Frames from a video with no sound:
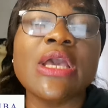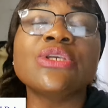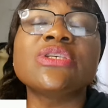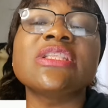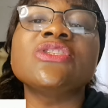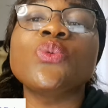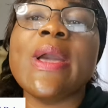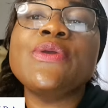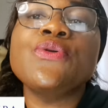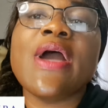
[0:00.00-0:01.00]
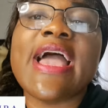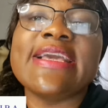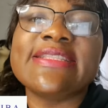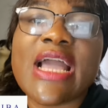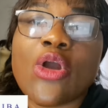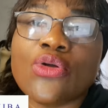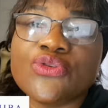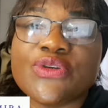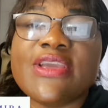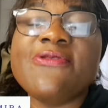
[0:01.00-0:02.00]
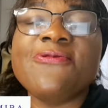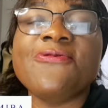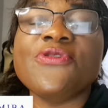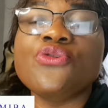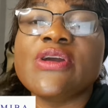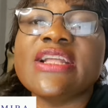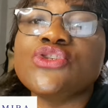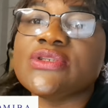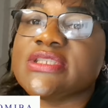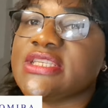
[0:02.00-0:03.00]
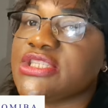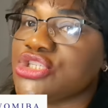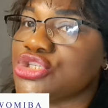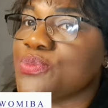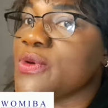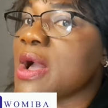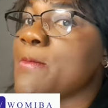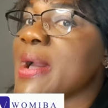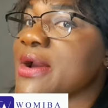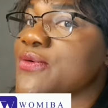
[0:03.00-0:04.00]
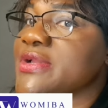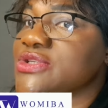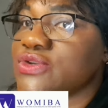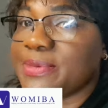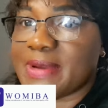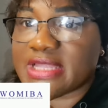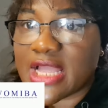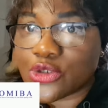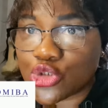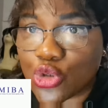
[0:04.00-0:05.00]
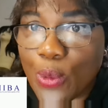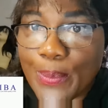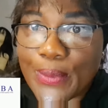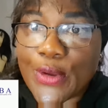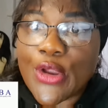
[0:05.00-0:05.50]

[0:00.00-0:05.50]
So that when you are in that country, if you get your citizenship, you can migrate to a better job.